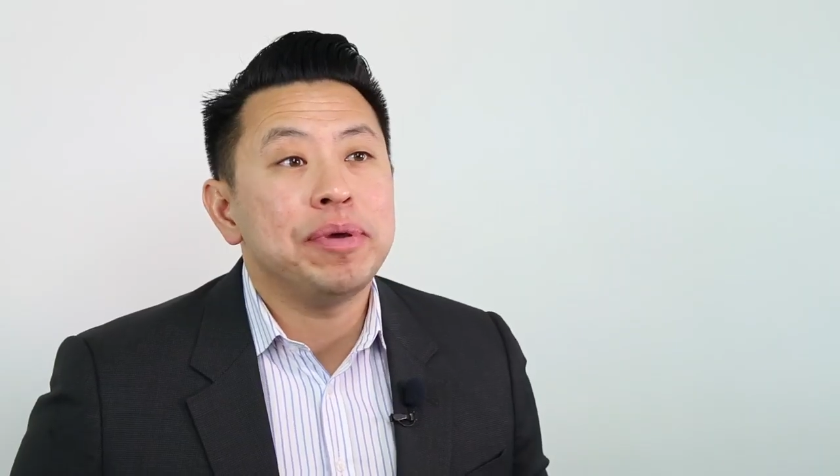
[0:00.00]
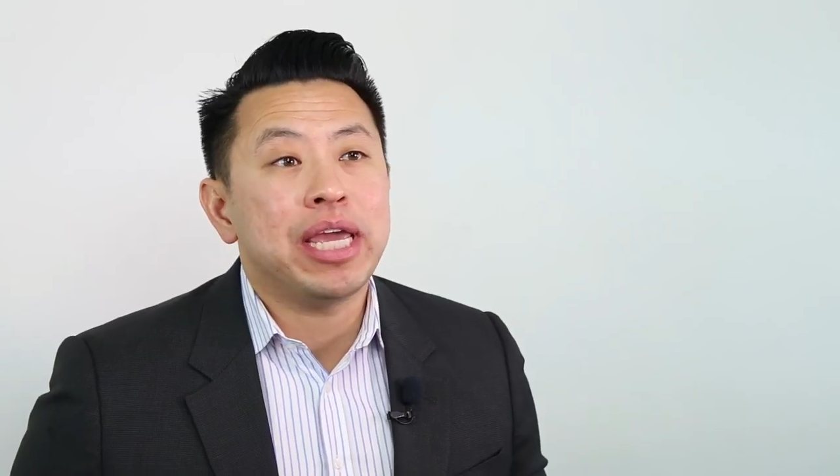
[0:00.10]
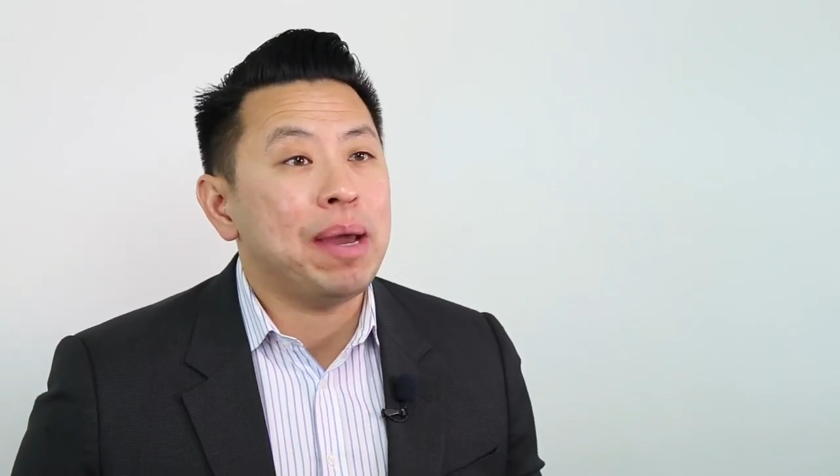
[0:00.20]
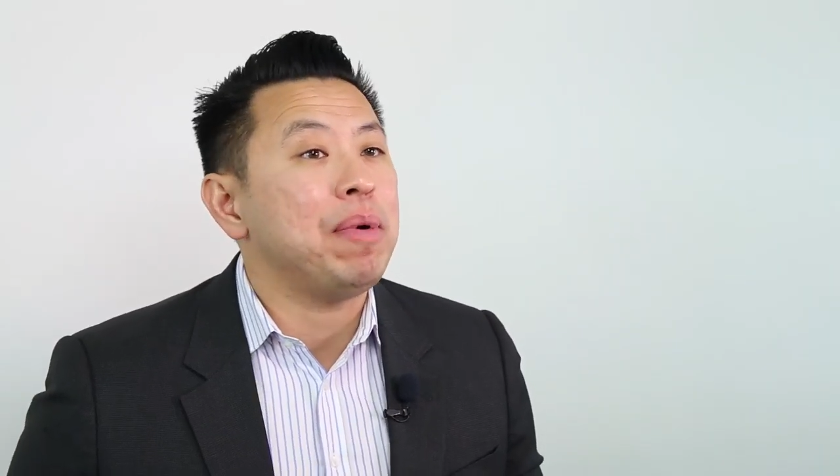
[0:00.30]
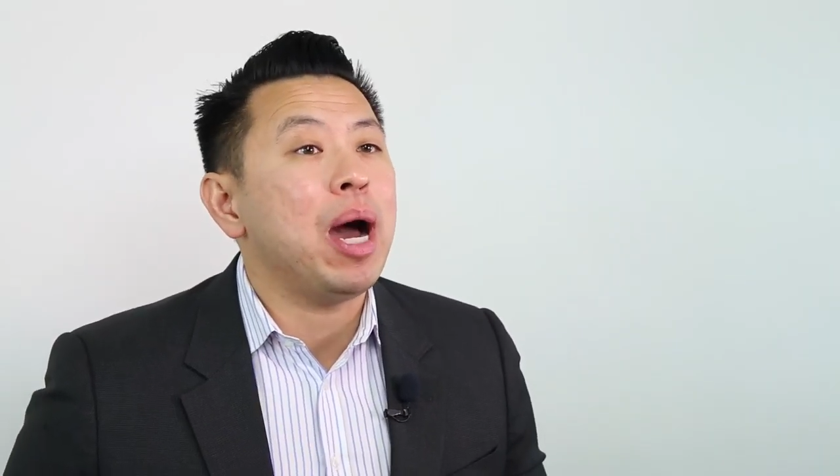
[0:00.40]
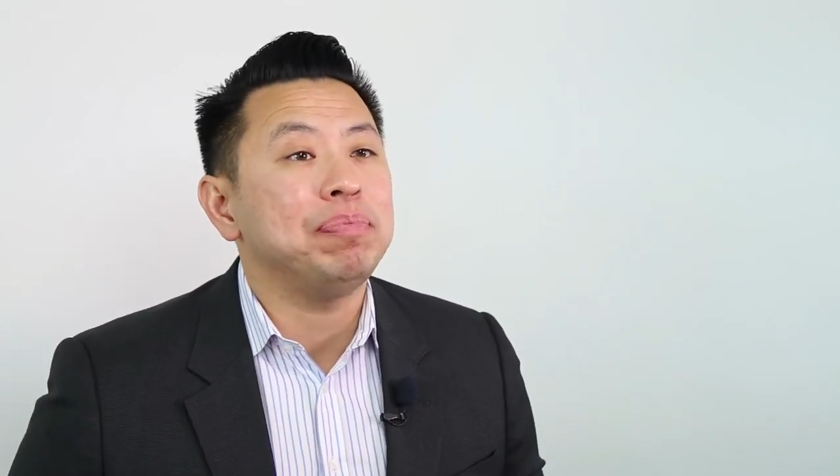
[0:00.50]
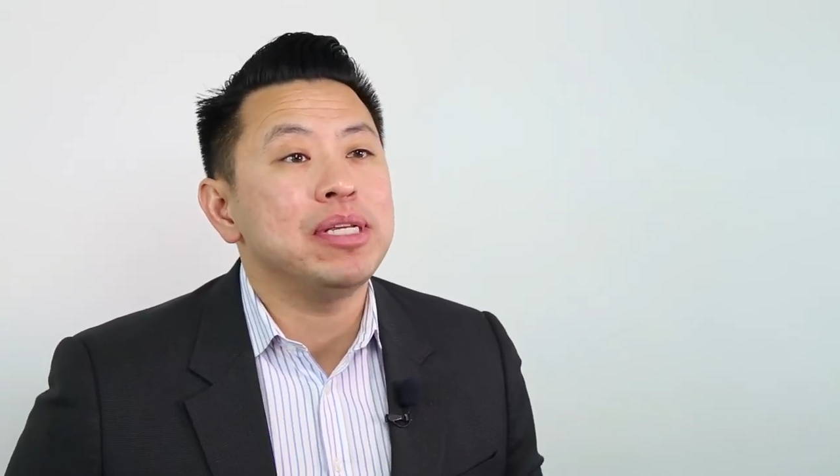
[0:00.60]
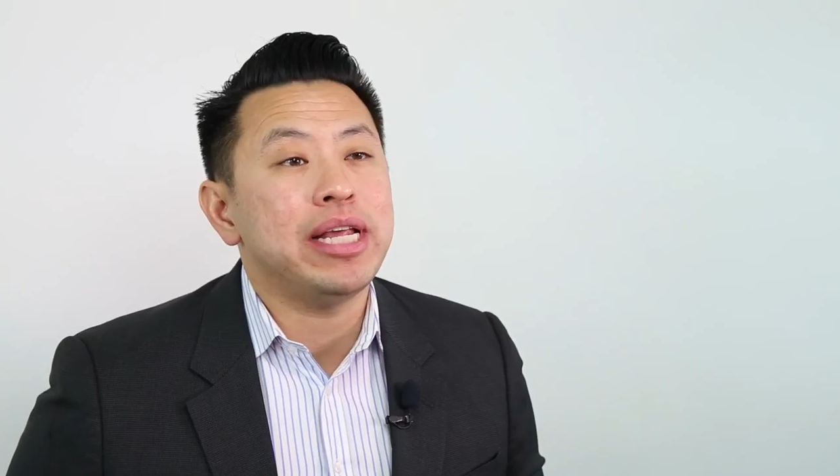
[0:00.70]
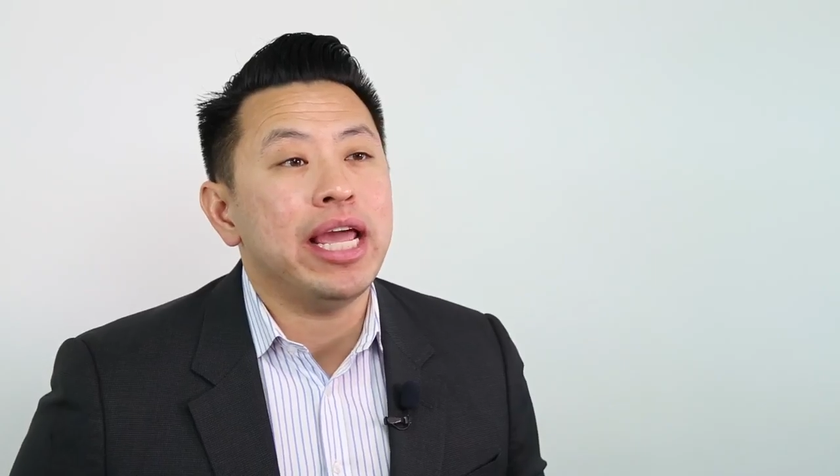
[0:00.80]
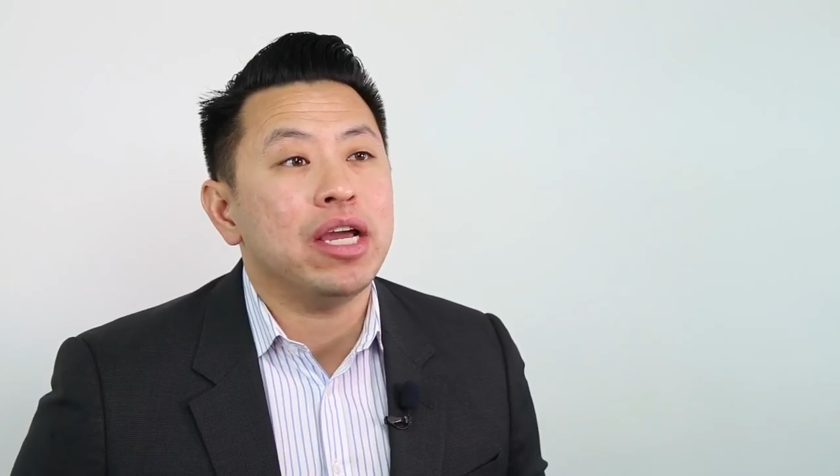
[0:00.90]
To be kept up
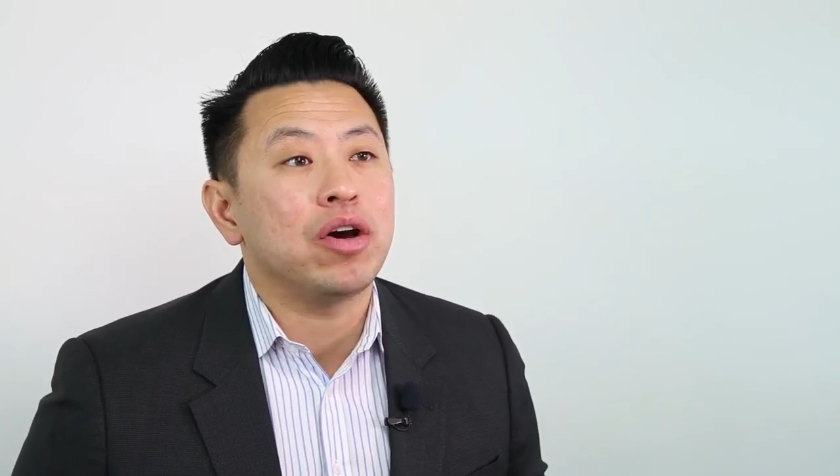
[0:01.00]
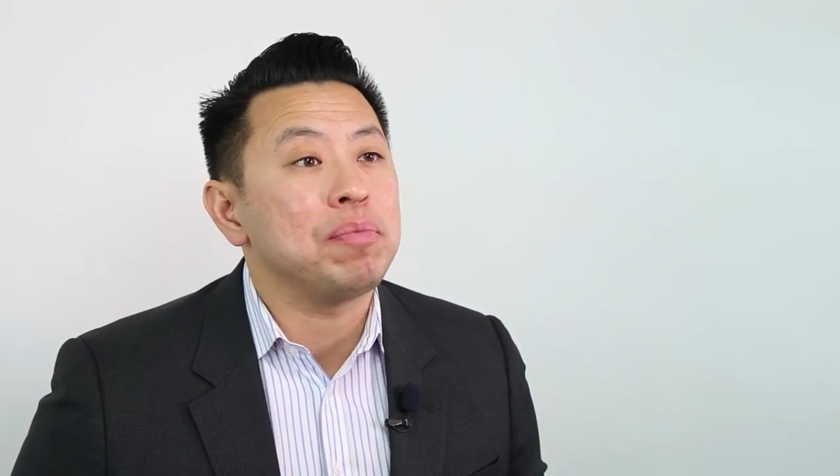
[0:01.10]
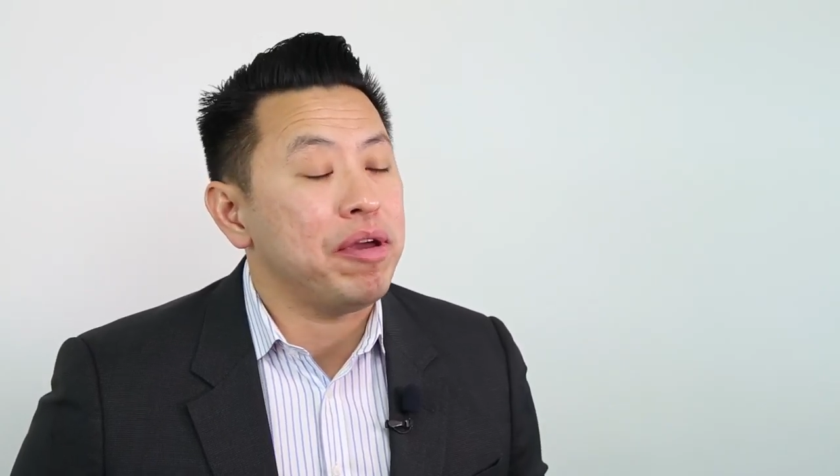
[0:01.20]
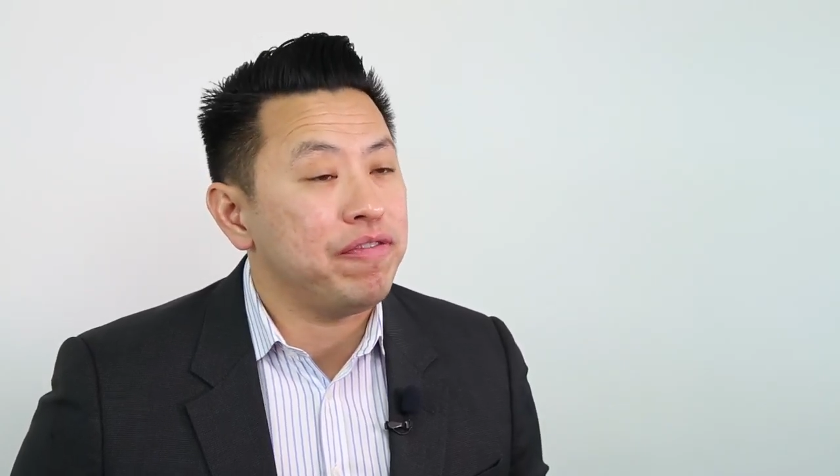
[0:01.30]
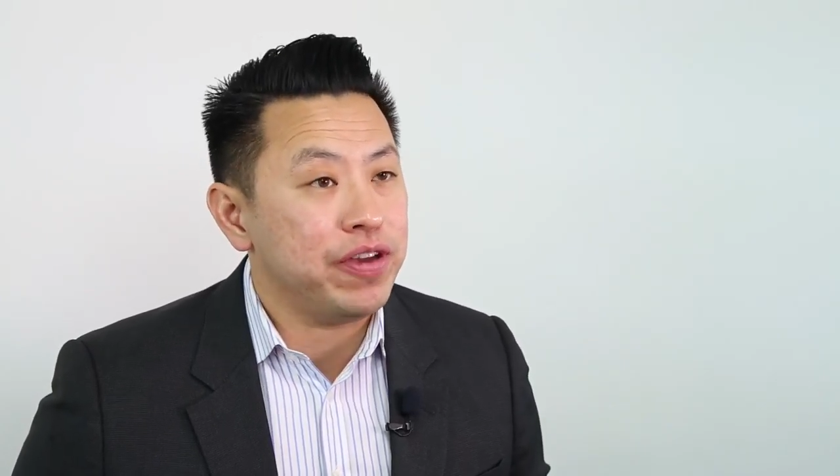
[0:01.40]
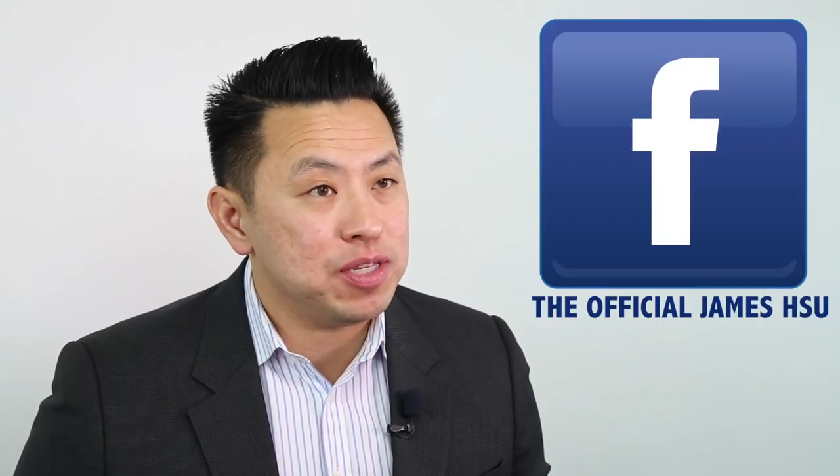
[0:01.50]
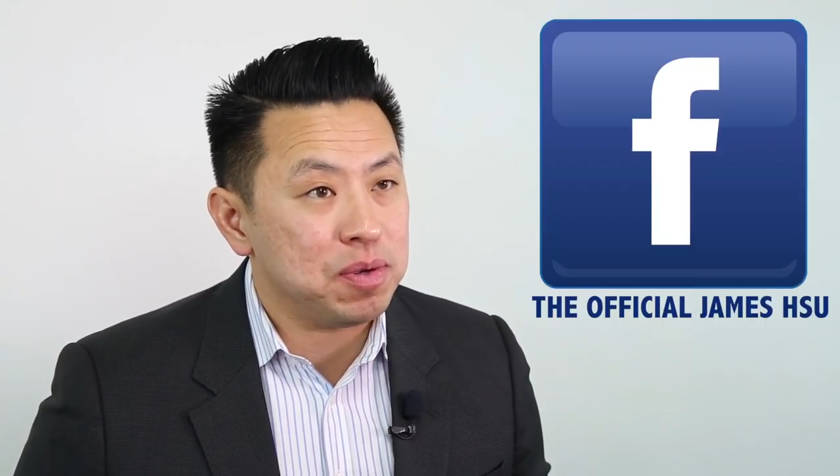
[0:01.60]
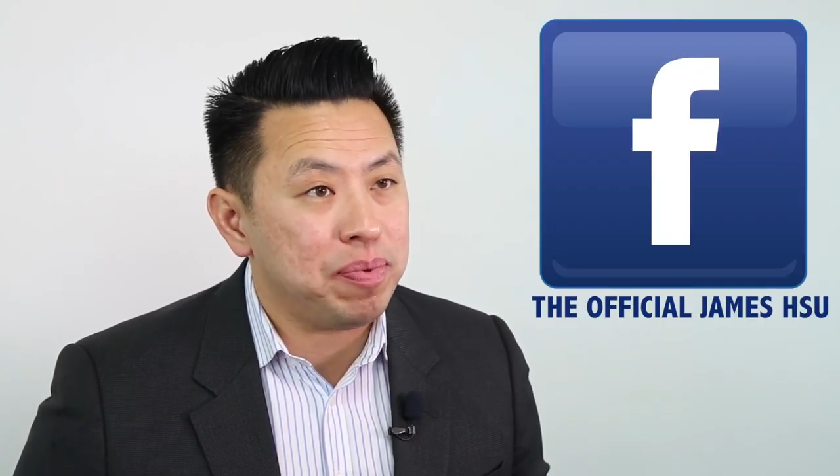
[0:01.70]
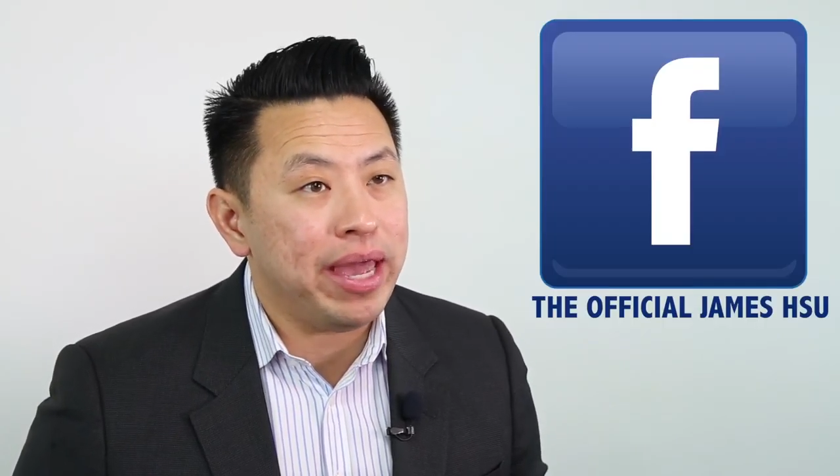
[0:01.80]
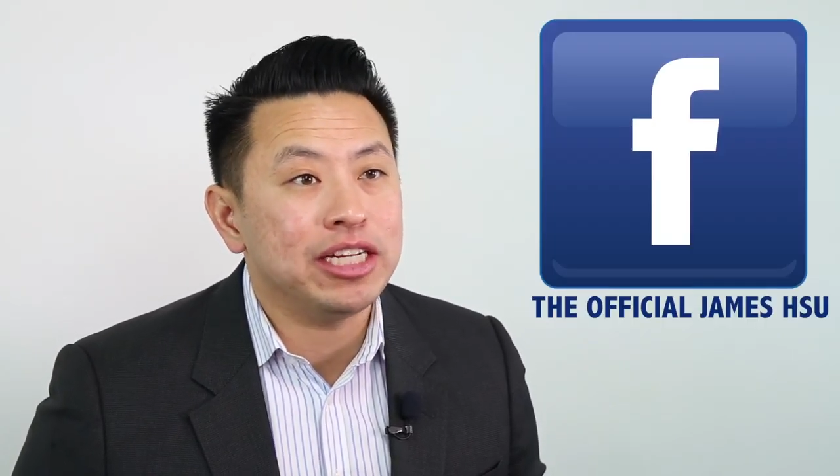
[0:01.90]
to date, go to my
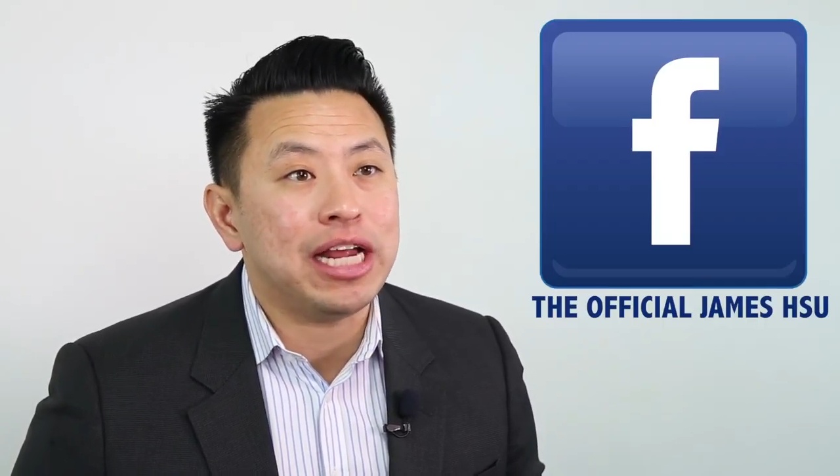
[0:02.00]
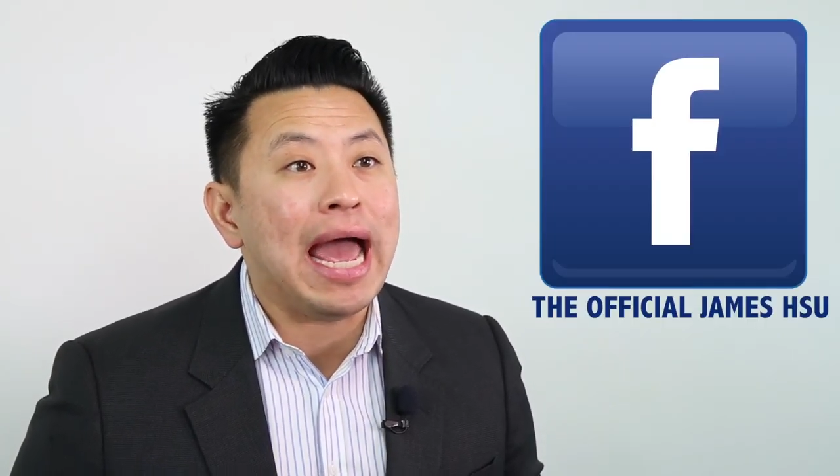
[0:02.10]
Facebook page